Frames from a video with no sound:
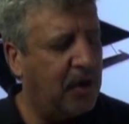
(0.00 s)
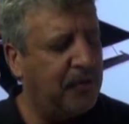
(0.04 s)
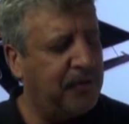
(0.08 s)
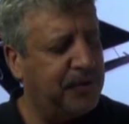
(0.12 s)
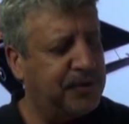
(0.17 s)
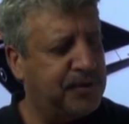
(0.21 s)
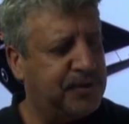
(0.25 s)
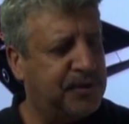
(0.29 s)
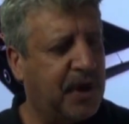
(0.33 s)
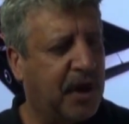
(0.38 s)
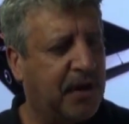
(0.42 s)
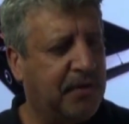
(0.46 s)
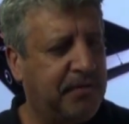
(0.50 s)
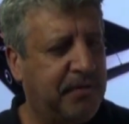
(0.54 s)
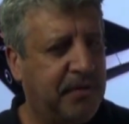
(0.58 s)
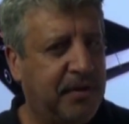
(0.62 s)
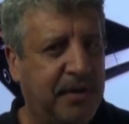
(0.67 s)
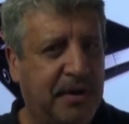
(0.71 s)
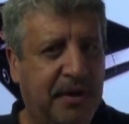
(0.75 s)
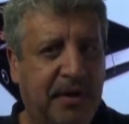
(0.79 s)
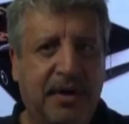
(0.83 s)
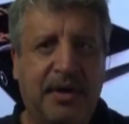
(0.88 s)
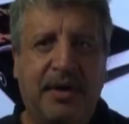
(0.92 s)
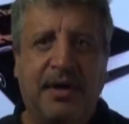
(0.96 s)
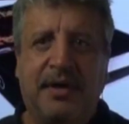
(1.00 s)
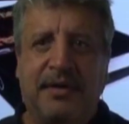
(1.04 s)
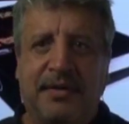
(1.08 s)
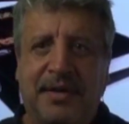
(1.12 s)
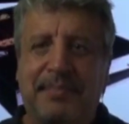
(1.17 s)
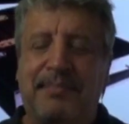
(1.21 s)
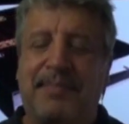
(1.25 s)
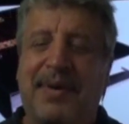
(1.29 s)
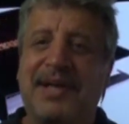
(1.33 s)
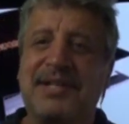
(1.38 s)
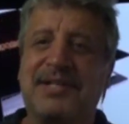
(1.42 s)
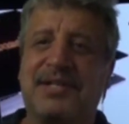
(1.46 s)
this stuff.
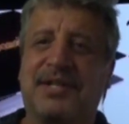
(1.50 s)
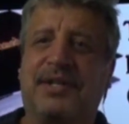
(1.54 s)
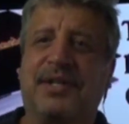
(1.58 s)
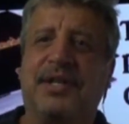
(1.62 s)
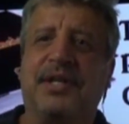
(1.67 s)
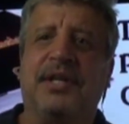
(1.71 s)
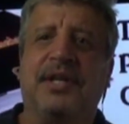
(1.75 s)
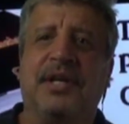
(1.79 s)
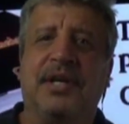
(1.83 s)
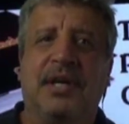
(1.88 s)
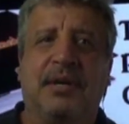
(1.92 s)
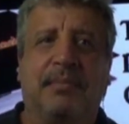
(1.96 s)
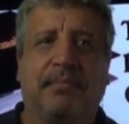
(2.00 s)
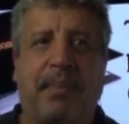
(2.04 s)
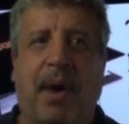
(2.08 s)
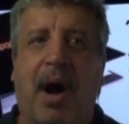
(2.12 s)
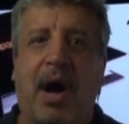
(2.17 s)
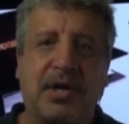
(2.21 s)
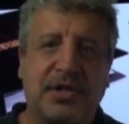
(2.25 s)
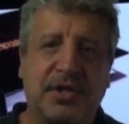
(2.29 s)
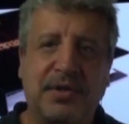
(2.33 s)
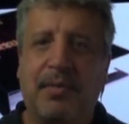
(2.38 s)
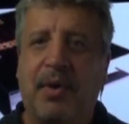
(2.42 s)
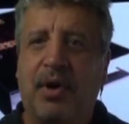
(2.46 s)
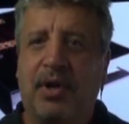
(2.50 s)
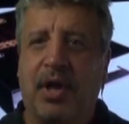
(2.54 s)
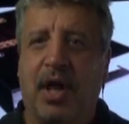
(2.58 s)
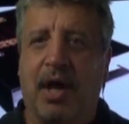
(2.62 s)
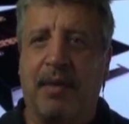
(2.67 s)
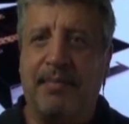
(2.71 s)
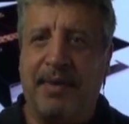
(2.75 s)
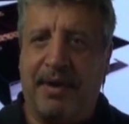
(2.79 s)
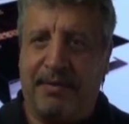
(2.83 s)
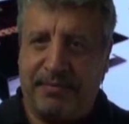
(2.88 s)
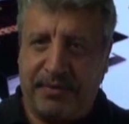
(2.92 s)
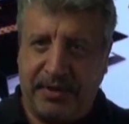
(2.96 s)
They basically boxed them all
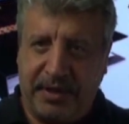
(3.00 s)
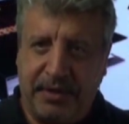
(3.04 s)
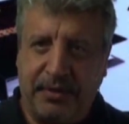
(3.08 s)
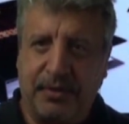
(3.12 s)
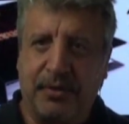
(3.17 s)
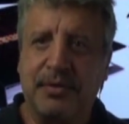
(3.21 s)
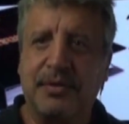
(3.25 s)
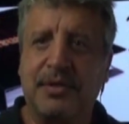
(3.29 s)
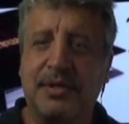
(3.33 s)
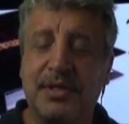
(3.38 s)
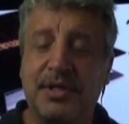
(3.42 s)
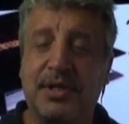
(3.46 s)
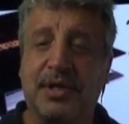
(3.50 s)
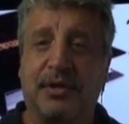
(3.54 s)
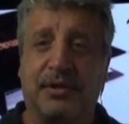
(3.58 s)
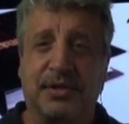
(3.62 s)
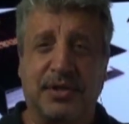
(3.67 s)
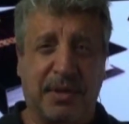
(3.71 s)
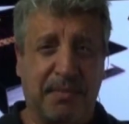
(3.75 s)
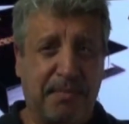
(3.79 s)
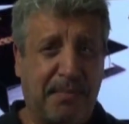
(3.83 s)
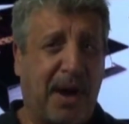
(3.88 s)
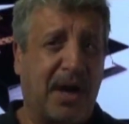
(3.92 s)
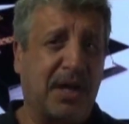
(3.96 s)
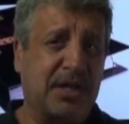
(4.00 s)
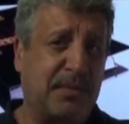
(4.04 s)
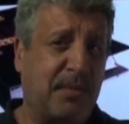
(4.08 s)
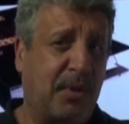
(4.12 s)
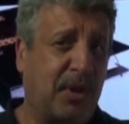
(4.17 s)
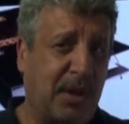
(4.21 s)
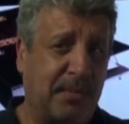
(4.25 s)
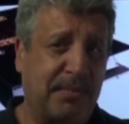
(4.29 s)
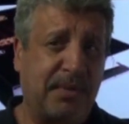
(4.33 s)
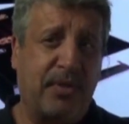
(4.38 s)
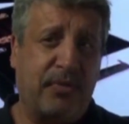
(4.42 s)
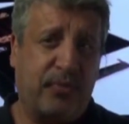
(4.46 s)
up after they learned these skills. They boxed them
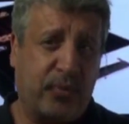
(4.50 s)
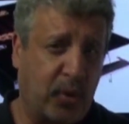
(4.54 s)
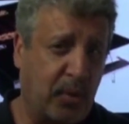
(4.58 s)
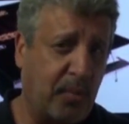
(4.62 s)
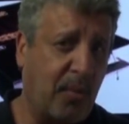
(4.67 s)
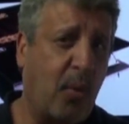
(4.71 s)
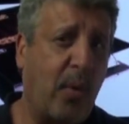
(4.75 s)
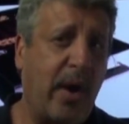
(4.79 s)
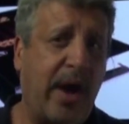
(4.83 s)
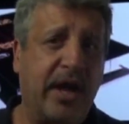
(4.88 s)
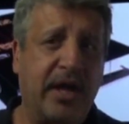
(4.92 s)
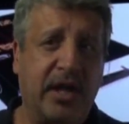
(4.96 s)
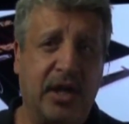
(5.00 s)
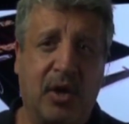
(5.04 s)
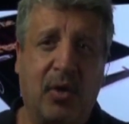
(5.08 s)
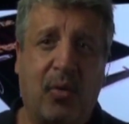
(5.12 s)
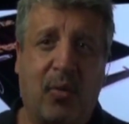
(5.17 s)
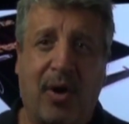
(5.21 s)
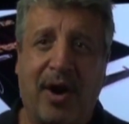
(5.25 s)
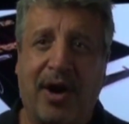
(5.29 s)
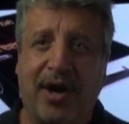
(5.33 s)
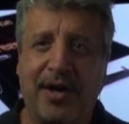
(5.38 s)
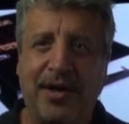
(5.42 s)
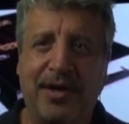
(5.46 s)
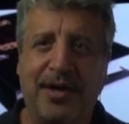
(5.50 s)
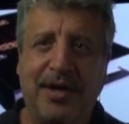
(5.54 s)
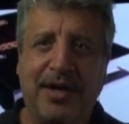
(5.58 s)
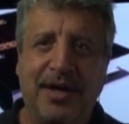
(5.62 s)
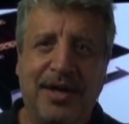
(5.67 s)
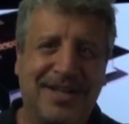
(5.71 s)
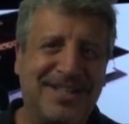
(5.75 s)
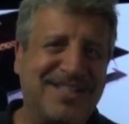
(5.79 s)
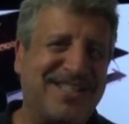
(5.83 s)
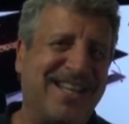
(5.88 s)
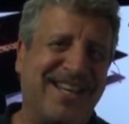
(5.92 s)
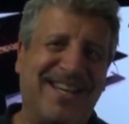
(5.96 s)
all up and threw them away. You know why?
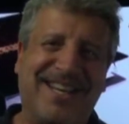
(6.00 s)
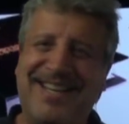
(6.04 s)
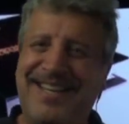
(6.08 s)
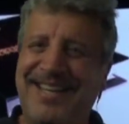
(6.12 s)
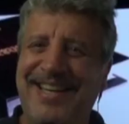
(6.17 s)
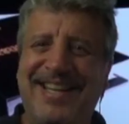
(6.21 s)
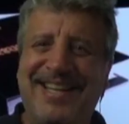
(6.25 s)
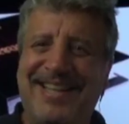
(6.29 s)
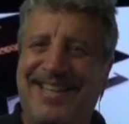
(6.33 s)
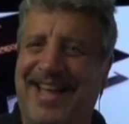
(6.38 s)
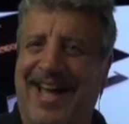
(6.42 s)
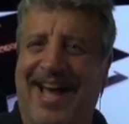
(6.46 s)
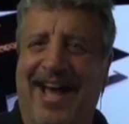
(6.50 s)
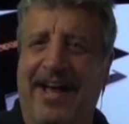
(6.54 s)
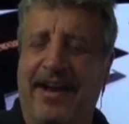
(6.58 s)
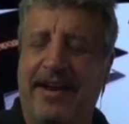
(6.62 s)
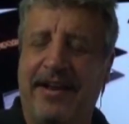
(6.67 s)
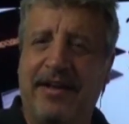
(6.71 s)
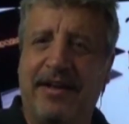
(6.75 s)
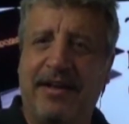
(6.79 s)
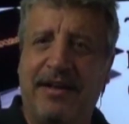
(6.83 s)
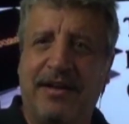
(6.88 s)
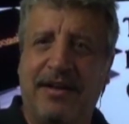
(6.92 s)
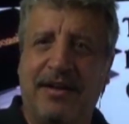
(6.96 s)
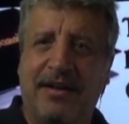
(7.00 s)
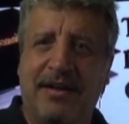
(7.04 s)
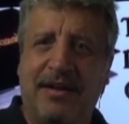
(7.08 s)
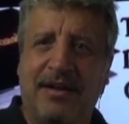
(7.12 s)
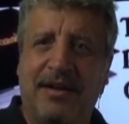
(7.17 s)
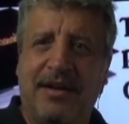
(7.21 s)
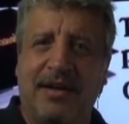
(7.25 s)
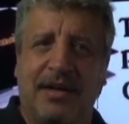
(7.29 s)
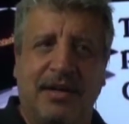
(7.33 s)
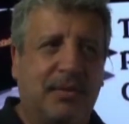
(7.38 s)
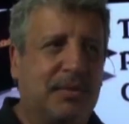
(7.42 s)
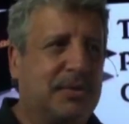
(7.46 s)
Because they didn't need that.
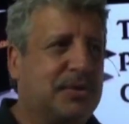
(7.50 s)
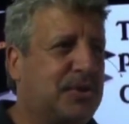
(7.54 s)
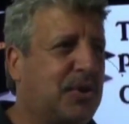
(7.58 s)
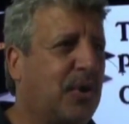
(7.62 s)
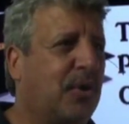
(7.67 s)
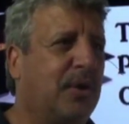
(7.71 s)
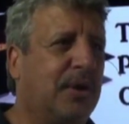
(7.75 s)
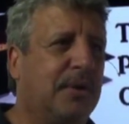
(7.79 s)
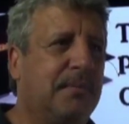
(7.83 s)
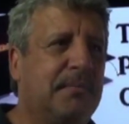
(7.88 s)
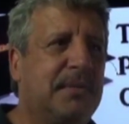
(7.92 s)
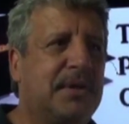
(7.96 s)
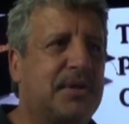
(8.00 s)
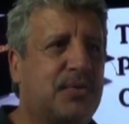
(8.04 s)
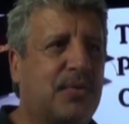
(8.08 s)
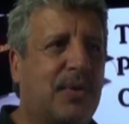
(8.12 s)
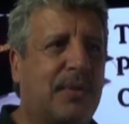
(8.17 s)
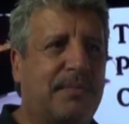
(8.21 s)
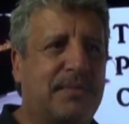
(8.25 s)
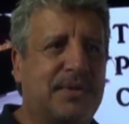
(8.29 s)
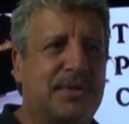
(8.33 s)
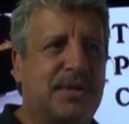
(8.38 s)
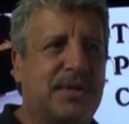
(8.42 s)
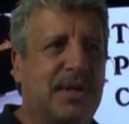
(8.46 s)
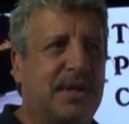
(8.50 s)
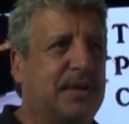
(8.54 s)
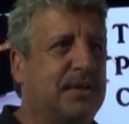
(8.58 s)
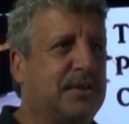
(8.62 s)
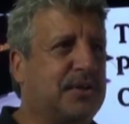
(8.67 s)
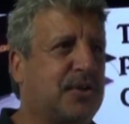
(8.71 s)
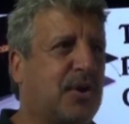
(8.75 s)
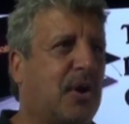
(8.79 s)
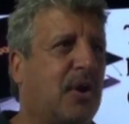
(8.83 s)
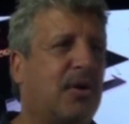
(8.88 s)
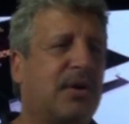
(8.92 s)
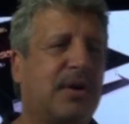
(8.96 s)
It was totally misrepresented
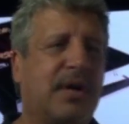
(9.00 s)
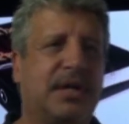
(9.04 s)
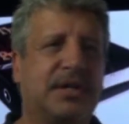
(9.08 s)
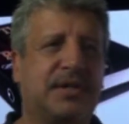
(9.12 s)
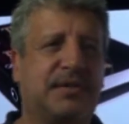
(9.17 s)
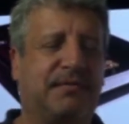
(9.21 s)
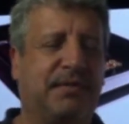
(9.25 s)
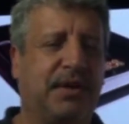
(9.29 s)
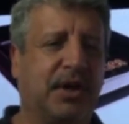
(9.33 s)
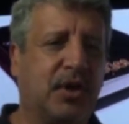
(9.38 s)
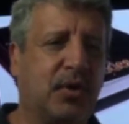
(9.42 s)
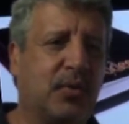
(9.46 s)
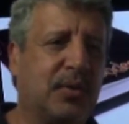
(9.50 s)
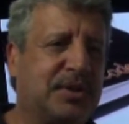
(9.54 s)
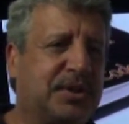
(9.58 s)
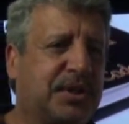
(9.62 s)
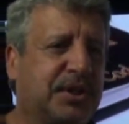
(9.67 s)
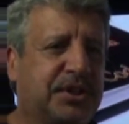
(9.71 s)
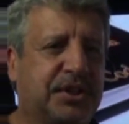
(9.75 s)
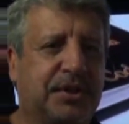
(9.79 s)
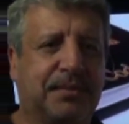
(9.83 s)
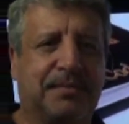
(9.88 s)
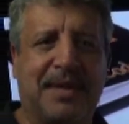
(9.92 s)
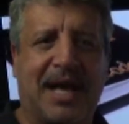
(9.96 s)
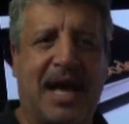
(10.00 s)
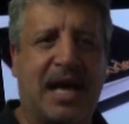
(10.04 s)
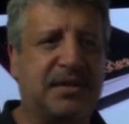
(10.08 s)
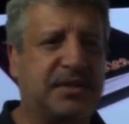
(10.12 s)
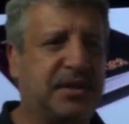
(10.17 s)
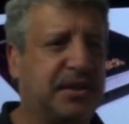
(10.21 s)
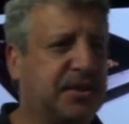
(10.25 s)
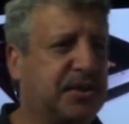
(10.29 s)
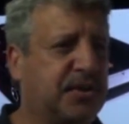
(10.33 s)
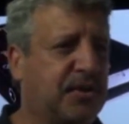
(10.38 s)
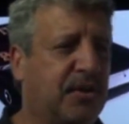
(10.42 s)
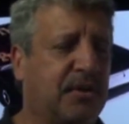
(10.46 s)
as all kinds of linguistic
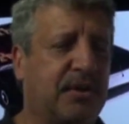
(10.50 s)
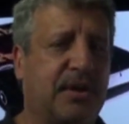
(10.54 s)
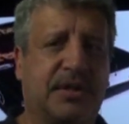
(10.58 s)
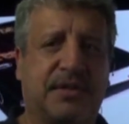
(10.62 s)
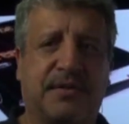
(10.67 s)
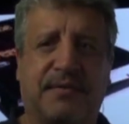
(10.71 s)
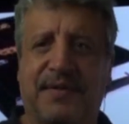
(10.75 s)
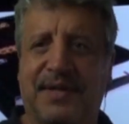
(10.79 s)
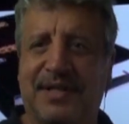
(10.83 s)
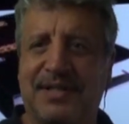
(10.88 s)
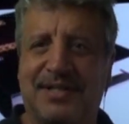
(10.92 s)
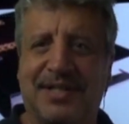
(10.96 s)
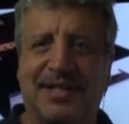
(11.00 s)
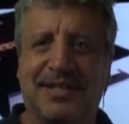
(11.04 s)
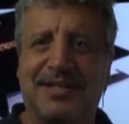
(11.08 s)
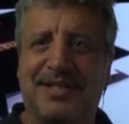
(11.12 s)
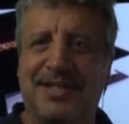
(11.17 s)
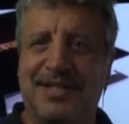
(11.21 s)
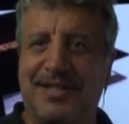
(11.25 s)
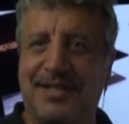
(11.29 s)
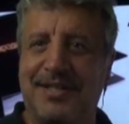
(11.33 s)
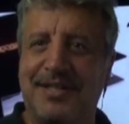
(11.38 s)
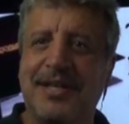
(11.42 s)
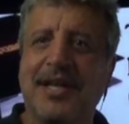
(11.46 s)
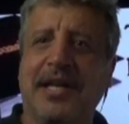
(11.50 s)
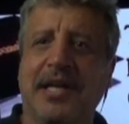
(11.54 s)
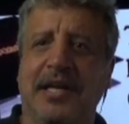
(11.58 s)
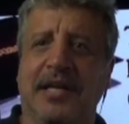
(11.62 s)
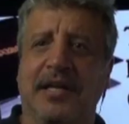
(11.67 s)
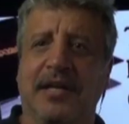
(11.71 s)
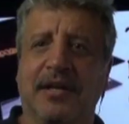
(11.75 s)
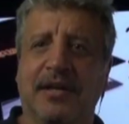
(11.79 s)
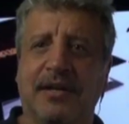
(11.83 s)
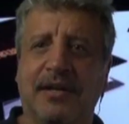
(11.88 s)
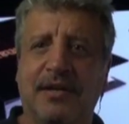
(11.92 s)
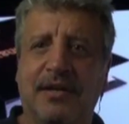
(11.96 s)
gymnastics and all kinds of things they didn't
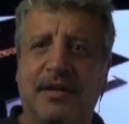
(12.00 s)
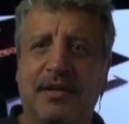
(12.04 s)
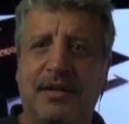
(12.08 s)
need